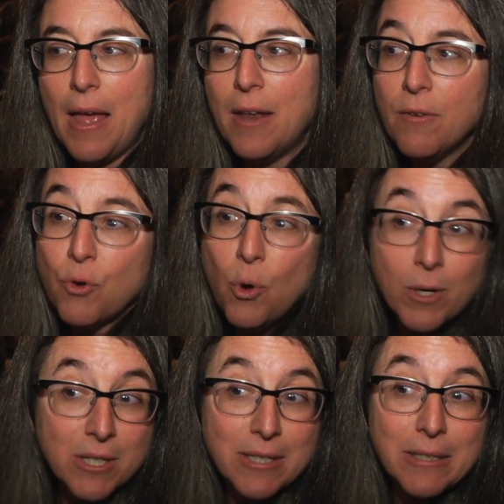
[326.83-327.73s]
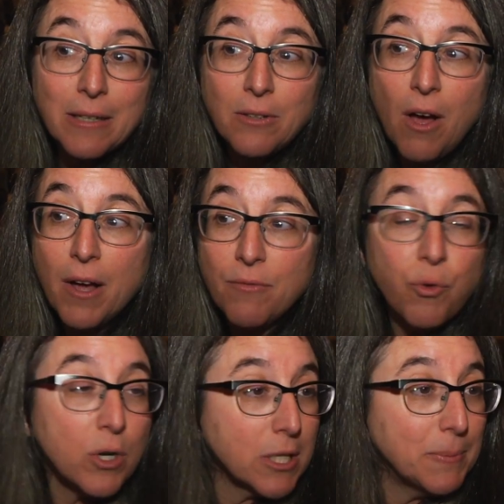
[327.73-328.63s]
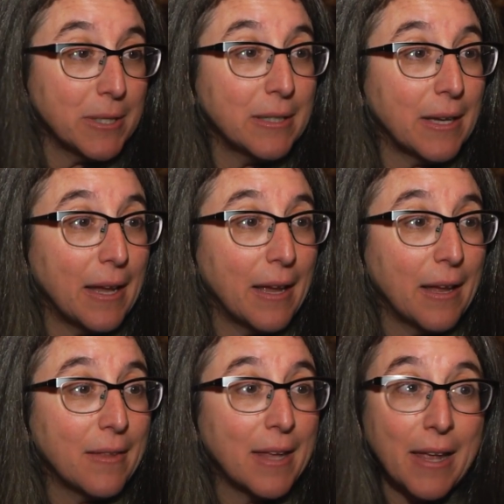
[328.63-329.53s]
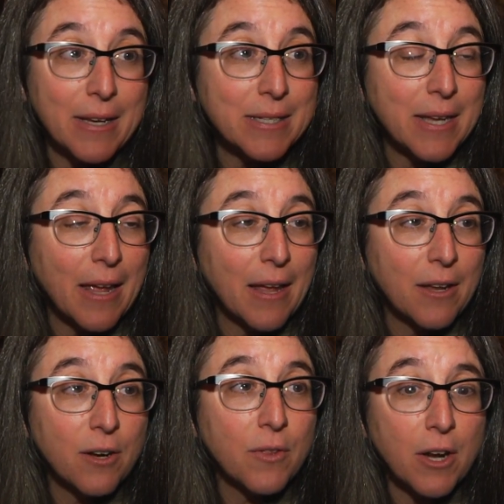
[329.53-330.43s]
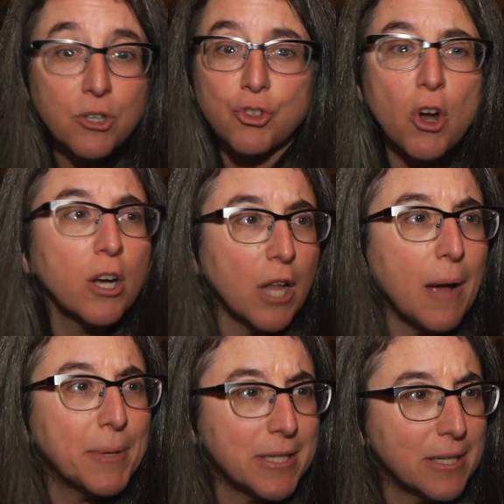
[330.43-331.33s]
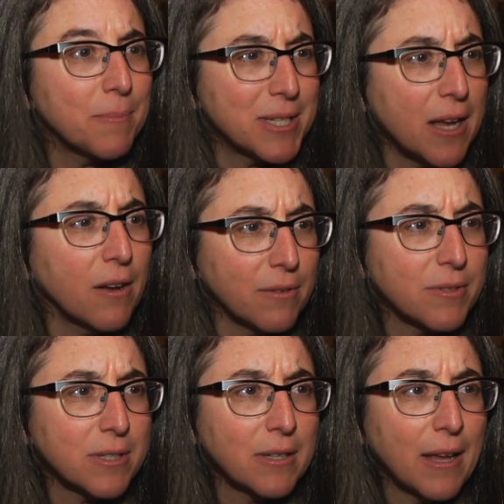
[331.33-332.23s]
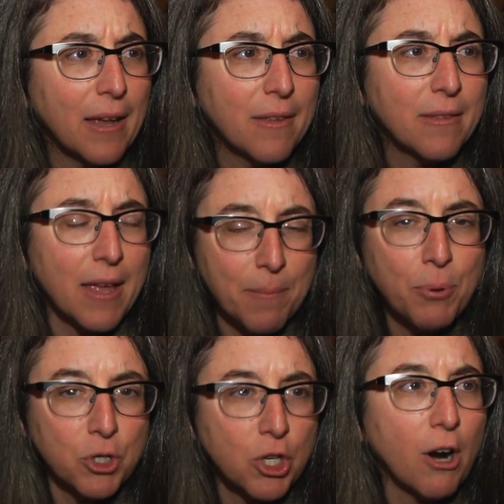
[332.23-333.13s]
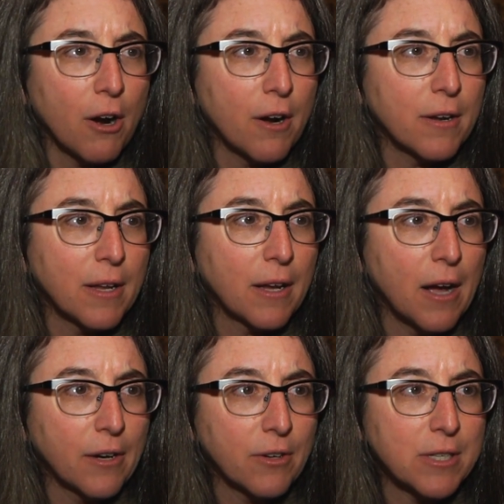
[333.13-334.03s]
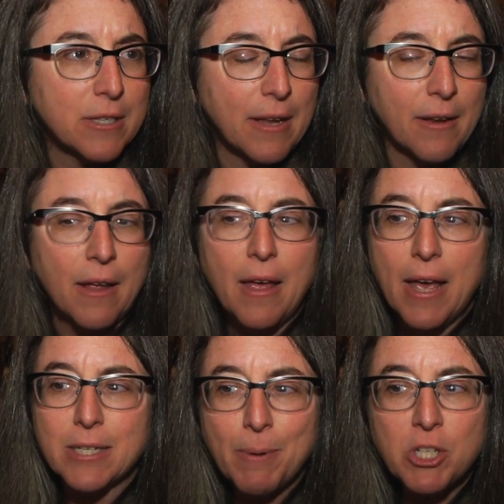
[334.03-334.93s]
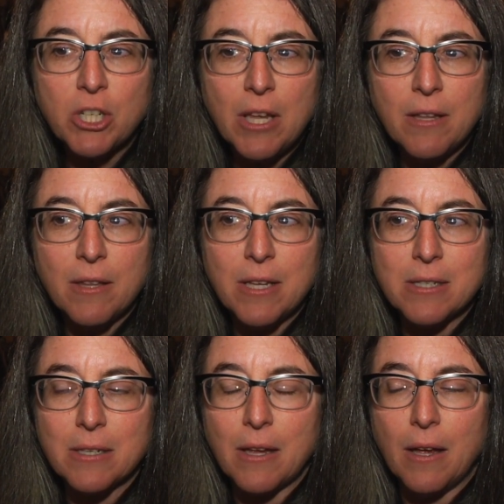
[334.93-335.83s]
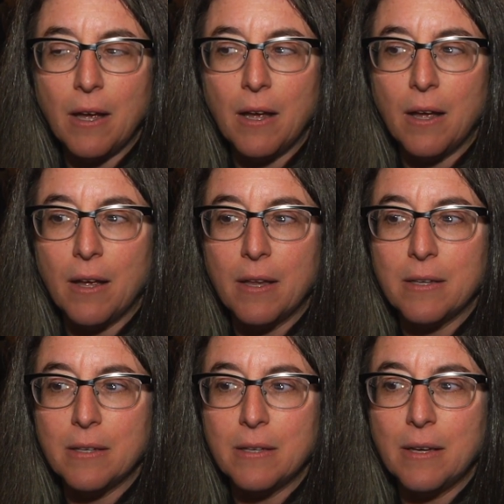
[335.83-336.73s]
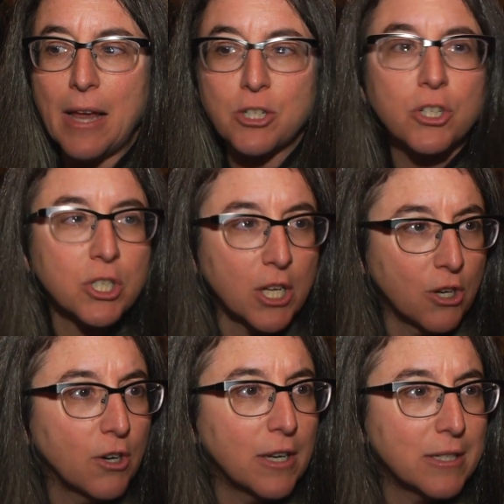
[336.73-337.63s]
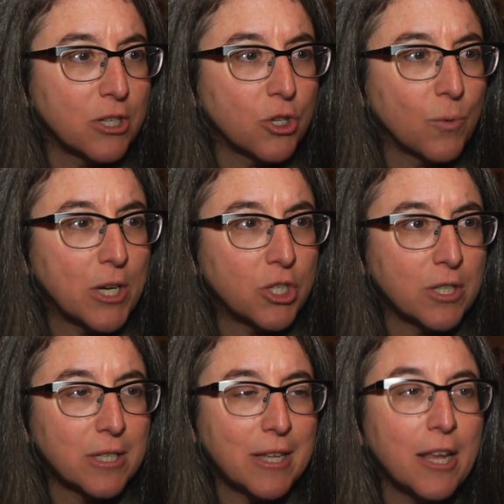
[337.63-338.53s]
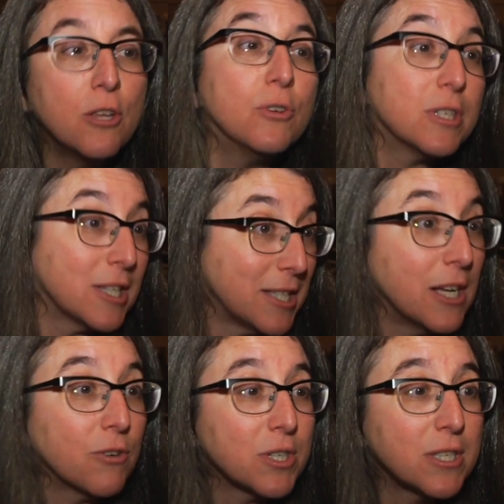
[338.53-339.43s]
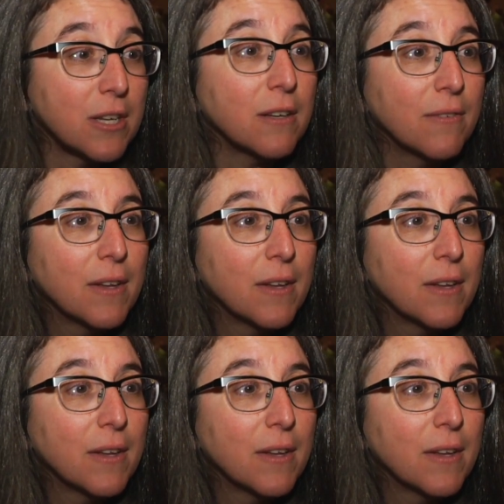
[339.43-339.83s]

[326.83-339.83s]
And of course, law enforcement and the NSA, they're strong lobbies themselves, and they push hard in Congress. And especially in these national security situations, they use the secrecy